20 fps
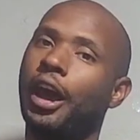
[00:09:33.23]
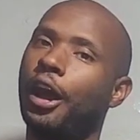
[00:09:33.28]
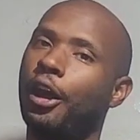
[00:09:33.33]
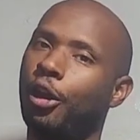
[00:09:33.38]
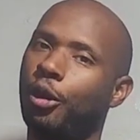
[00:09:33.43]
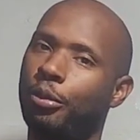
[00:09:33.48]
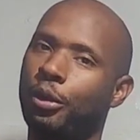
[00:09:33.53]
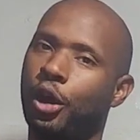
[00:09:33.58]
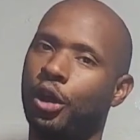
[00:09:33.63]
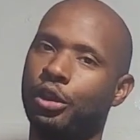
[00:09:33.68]
I
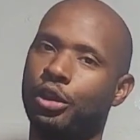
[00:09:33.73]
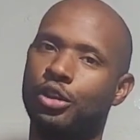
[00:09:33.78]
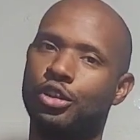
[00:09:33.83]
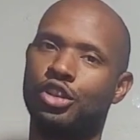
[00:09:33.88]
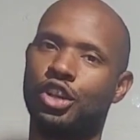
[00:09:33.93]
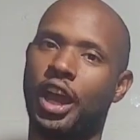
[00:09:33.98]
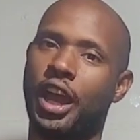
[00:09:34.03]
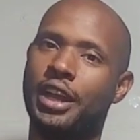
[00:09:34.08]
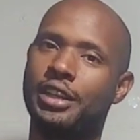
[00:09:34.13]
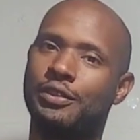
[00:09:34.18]
hope all your
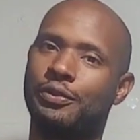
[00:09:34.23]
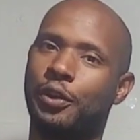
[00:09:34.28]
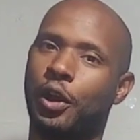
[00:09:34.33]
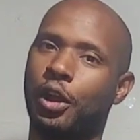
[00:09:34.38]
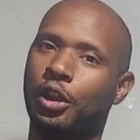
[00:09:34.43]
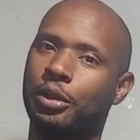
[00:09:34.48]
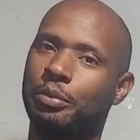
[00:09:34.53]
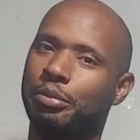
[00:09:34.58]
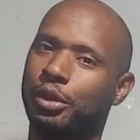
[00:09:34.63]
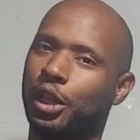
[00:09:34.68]
shots
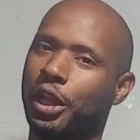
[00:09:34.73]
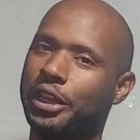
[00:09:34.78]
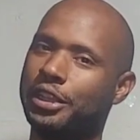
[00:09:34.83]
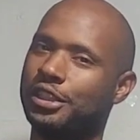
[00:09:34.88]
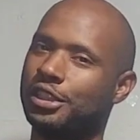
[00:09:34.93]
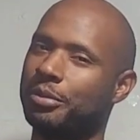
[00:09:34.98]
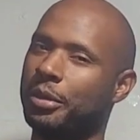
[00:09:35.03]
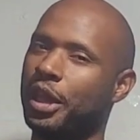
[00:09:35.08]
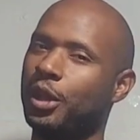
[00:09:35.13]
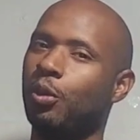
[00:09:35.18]
fall in
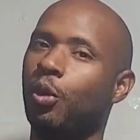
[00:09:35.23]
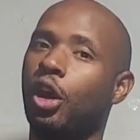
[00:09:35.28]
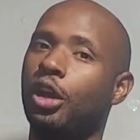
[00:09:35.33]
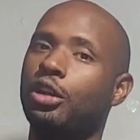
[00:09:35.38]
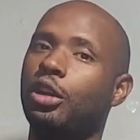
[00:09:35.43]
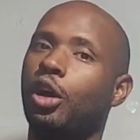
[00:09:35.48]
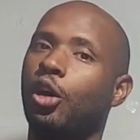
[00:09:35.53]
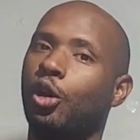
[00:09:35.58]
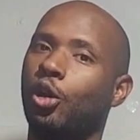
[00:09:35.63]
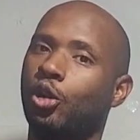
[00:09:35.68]
place to make
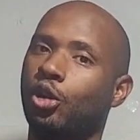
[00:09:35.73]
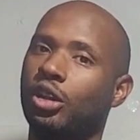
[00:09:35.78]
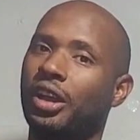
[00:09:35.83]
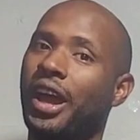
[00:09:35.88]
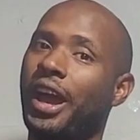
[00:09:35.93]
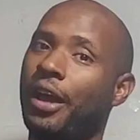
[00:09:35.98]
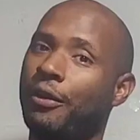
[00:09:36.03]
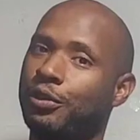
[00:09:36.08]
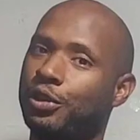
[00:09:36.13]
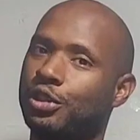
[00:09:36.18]
one
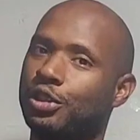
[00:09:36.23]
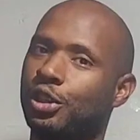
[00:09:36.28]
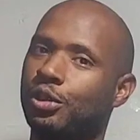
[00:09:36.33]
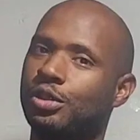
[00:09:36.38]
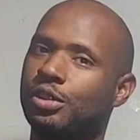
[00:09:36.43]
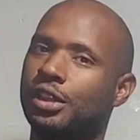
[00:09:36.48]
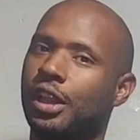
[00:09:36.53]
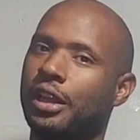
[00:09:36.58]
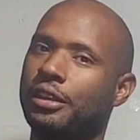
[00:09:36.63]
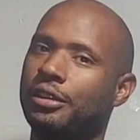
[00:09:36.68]
hole ever
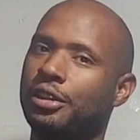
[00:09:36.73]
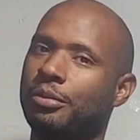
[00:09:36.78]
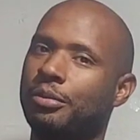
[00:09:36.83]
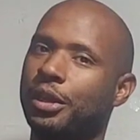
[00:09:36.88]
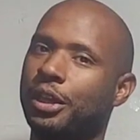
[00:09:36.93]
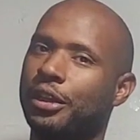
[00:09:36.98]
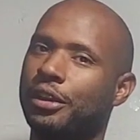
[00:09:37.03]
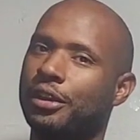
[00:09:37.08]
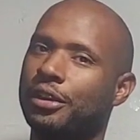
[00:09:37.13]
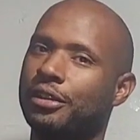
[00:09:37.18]
so slightly
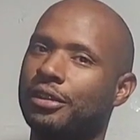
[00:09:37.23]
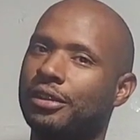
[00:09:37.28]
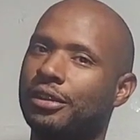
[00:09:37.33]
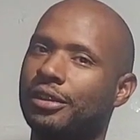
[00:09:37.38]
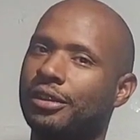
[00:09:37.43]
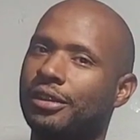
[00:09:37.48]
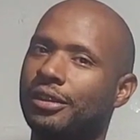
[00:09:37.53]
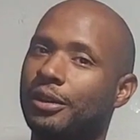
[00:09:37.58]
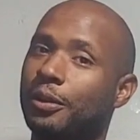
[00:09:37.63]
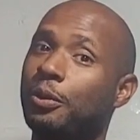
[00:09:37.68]
bigger
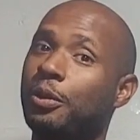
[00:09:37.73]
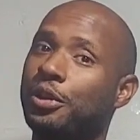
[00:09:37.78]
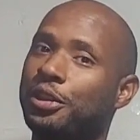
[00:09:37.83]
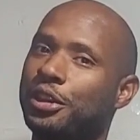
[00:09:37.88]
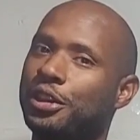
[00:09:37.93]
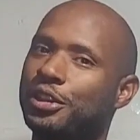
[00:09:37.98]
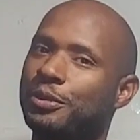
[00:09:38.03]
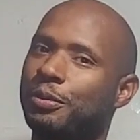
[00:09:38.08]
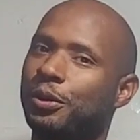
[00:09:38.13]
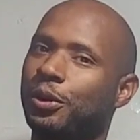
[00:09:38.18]

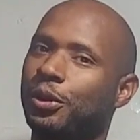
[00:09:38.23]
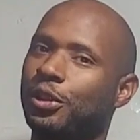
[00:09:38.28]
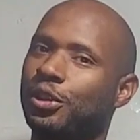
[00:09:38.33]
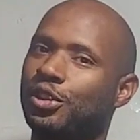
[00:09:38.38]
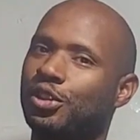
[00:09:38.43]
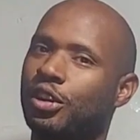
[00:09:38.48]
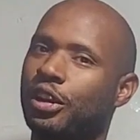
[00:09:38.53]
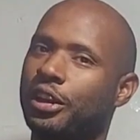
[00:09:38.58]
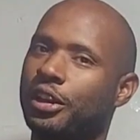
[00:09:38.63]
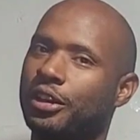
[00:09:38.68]
with each pull of
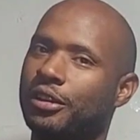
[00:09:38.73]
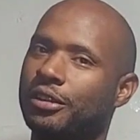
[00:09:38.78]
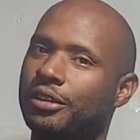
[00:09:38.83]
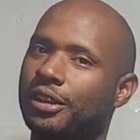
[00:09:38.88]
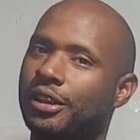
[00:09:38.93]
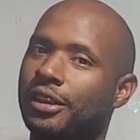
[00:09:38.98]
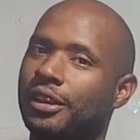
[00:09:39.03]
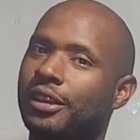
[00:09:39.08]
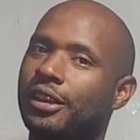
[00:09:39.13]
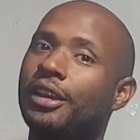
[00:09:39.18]
the trigger.
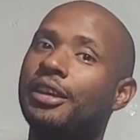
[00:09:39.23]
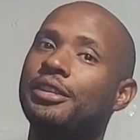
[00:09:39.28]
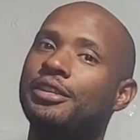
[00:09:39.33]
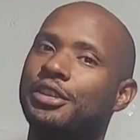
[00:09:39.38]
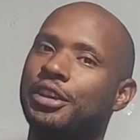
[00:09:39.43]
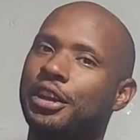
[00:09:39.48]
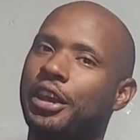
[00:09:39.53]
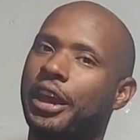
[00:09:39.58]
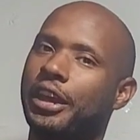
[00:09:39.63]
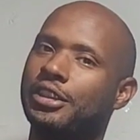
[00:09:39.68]

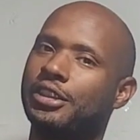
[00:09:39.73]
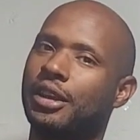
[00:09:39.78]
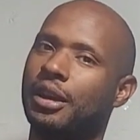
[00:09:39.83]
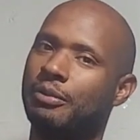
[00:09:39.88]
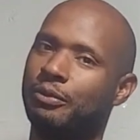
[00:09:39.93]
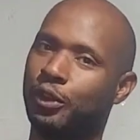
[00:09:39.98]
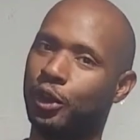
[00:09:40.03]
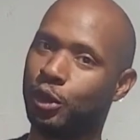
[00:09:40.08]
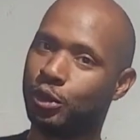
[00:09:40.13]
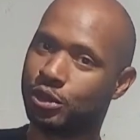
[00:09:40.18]
See you next
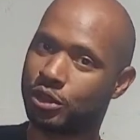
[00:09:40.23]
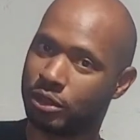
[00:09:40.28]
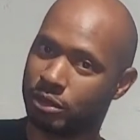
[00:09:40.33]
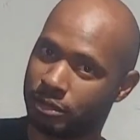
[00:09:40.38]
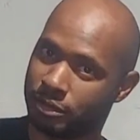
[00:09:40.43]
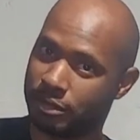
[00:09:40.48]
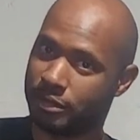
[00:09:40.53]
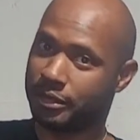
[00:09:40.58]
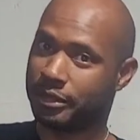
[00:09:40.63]
time, folks.